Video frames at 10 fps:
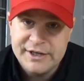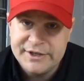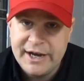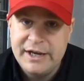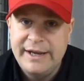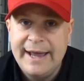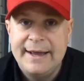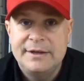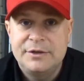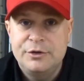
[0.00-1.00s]
as I could
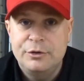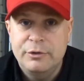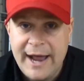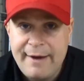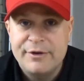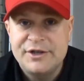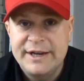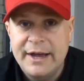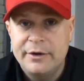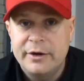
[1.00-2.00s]
get to average
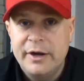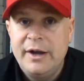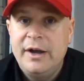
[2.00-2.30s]
together